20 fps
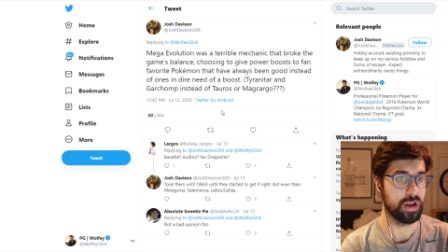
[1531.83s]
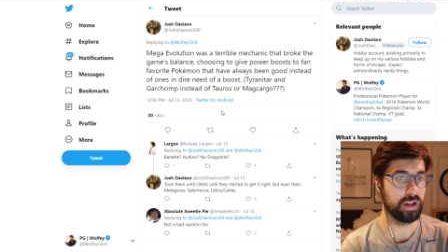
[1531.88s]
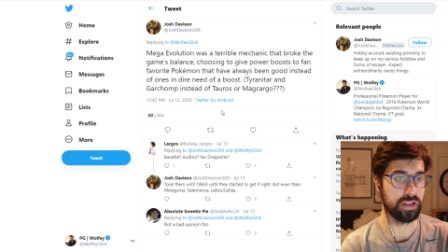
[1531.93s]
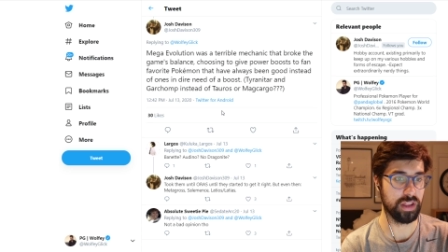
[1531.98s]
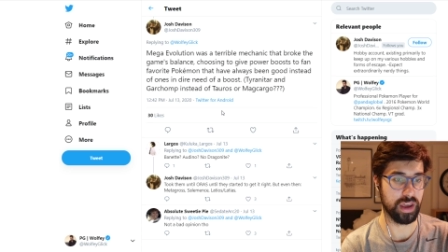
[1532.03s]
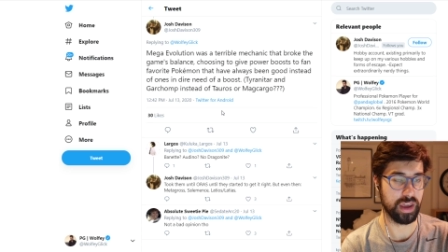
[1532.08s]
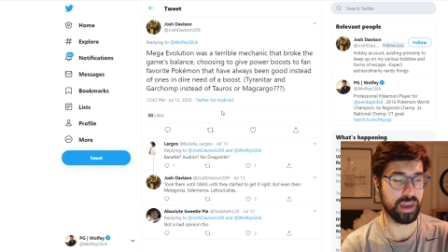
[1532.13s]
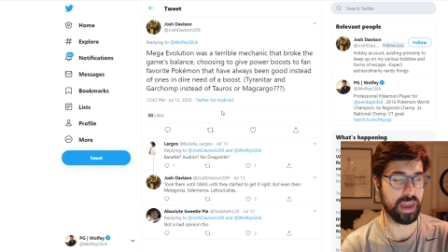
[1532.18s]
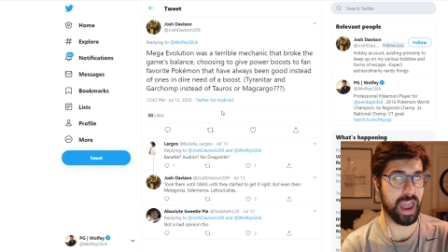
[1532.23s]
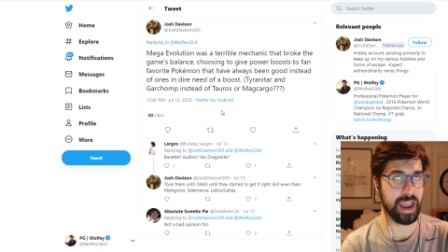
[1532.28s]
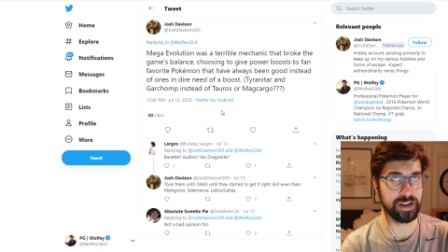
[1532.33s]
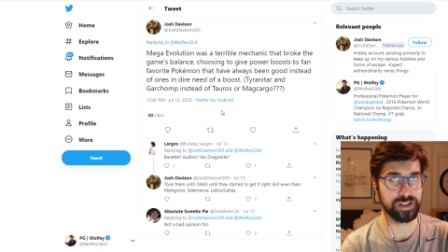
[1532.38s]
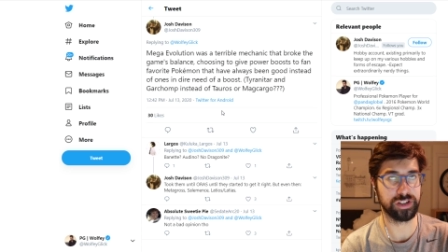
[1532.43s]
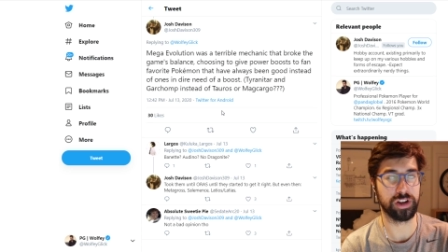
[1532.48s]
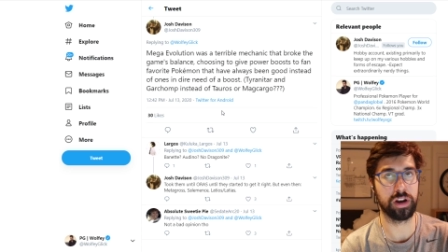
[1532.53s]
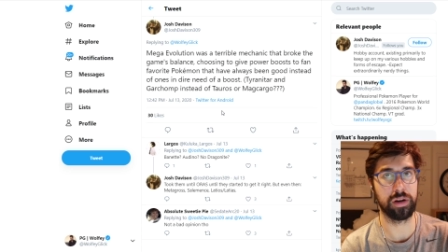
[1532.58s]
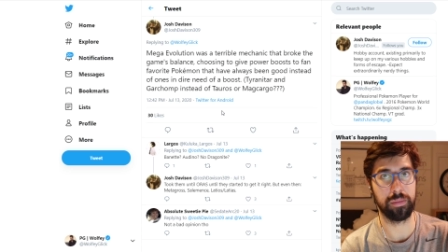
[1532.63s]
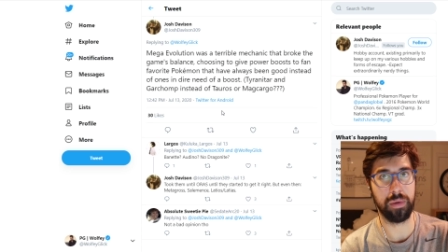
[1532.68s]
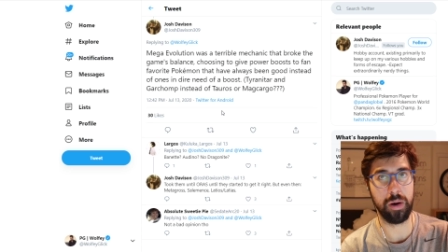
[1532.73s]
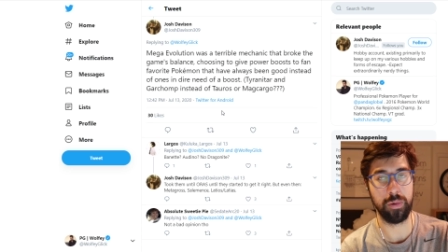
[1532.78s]
Like,
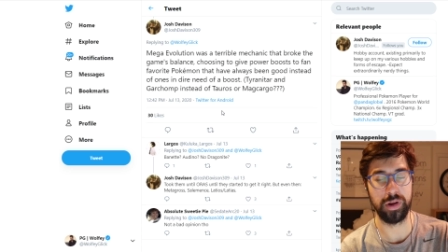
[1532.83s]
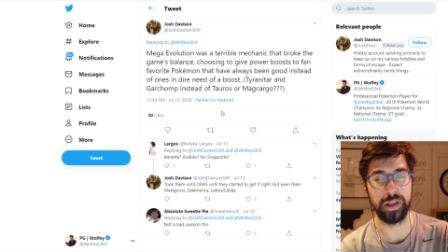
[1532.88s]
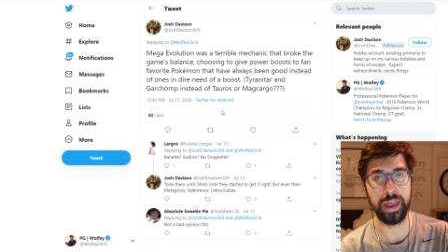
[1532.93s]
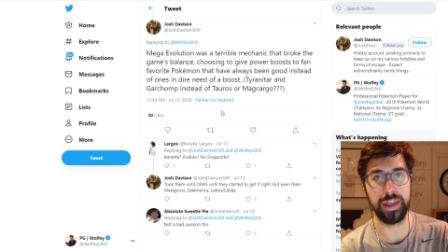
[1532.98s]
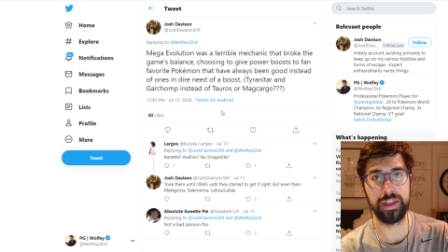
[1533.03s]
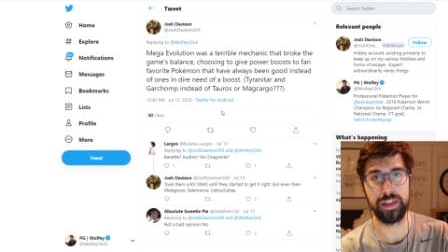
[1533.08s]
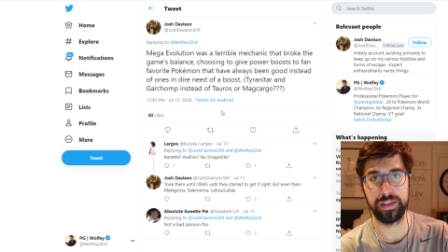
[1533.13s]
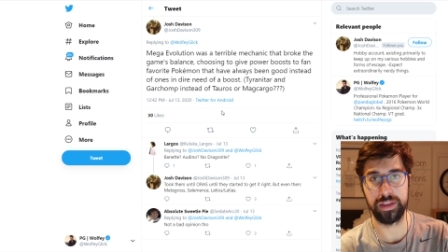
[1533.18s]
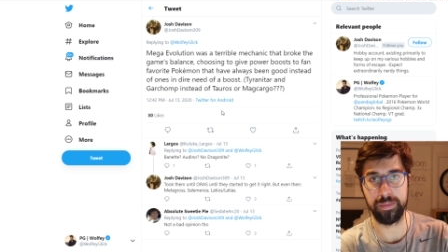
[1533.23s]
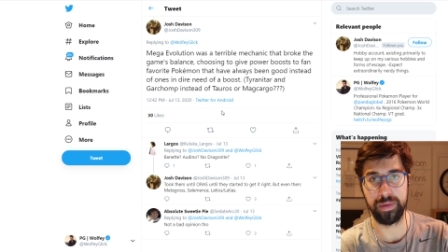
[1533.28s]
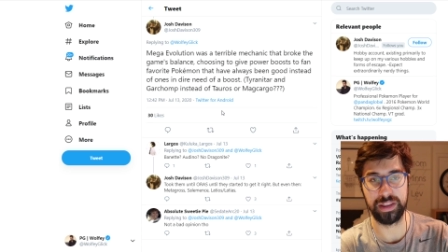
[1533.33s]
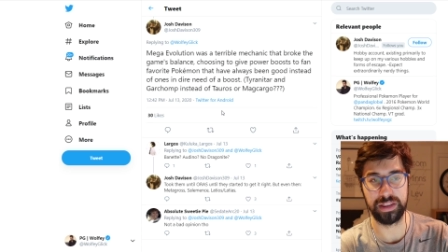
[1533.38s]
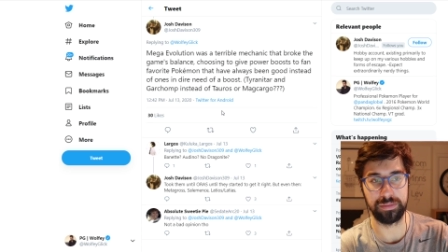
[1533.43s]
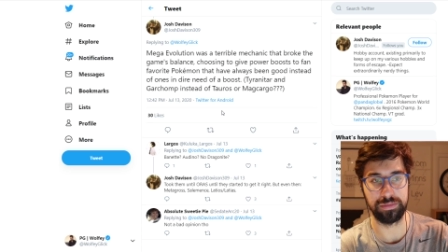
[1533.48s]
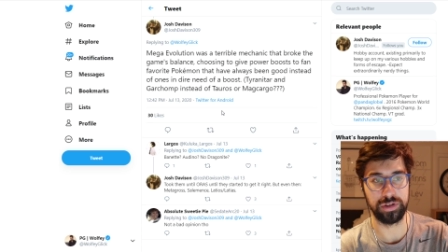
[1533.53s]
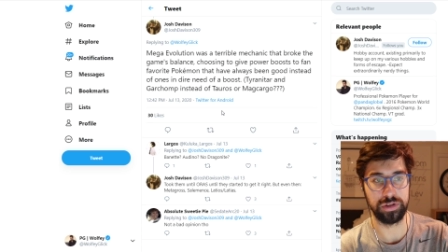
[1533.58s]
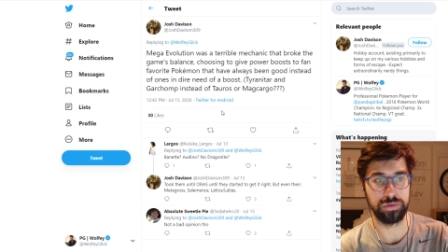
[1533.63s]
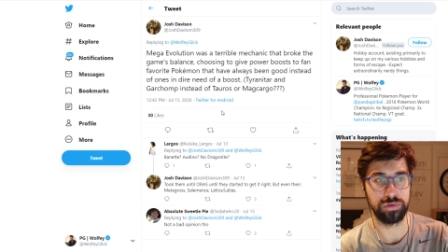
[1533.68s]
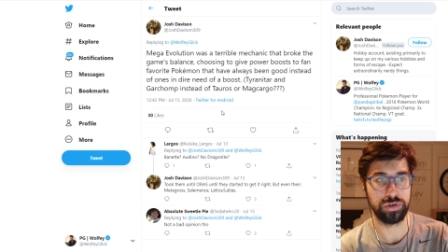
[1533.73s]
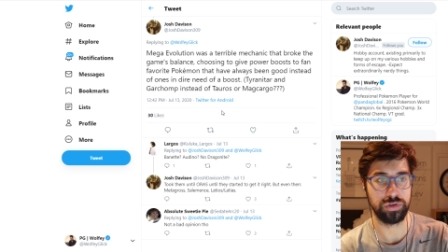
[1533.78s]
Kangaskhan and Mawile, they made them
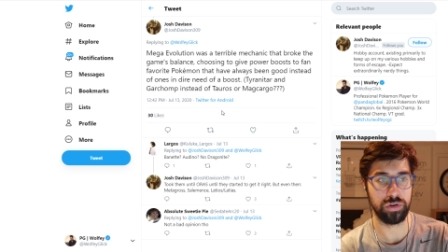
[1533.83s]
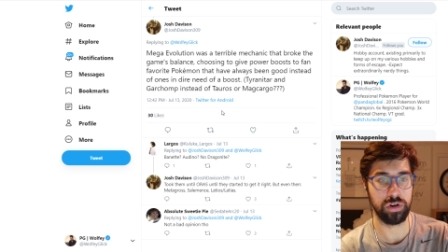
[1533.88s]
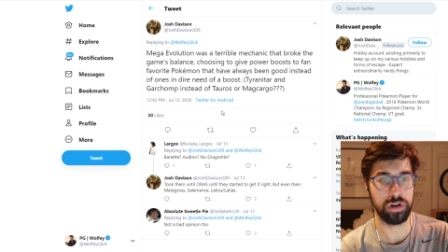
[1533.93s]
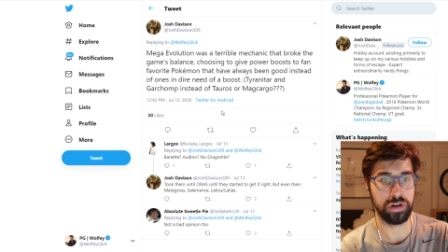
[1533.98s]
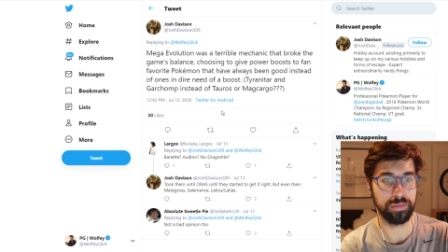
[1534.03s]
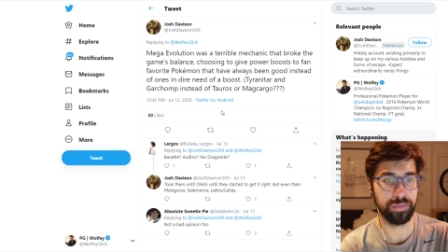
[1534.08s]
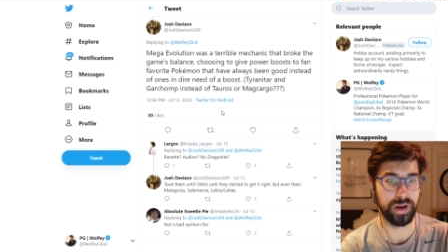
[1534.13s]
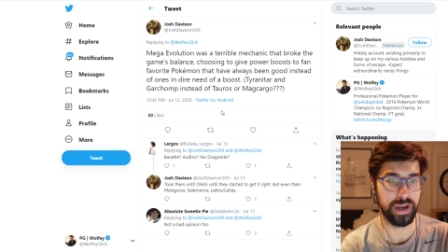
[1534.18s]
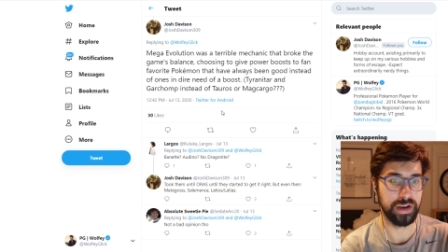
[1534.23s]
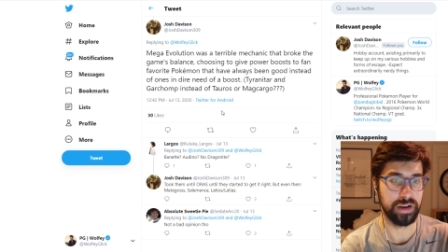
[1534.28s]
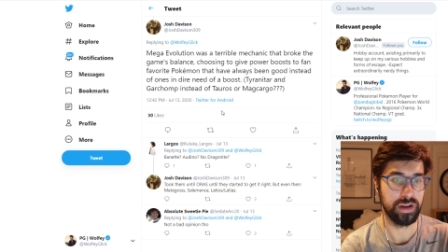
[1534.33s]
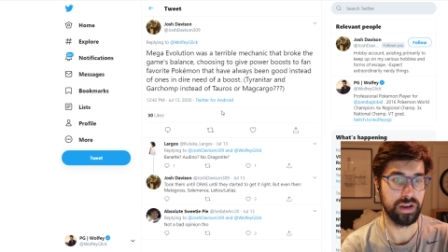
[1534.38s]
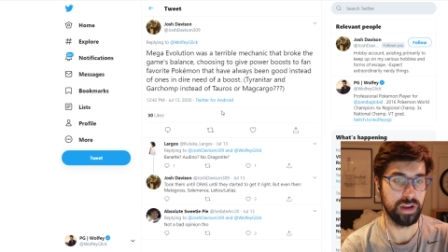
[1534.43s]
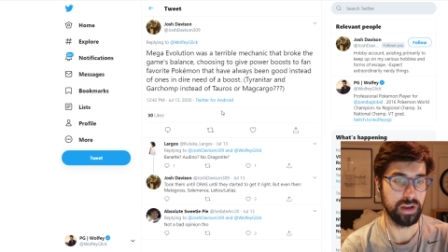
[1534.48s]
too strong, but,